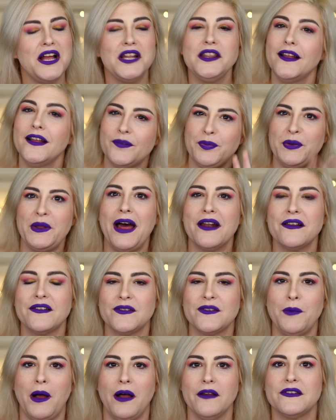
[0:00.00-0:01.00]
Let's pull out a
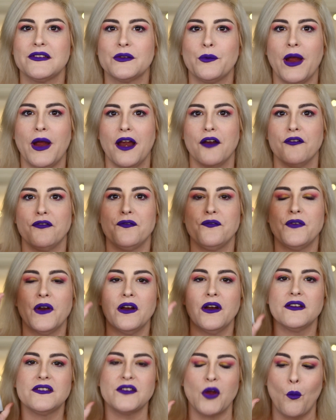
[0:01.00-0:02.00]
small square
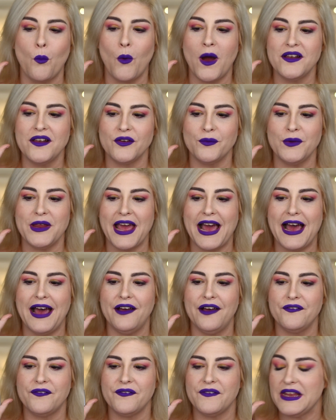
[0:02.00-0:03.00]
first. What do we
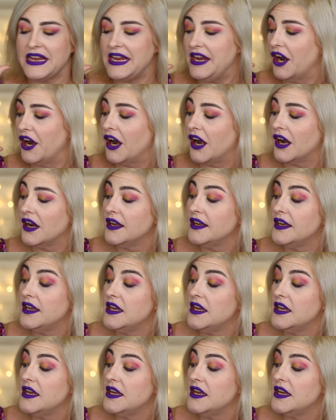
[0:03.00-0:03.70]
have here?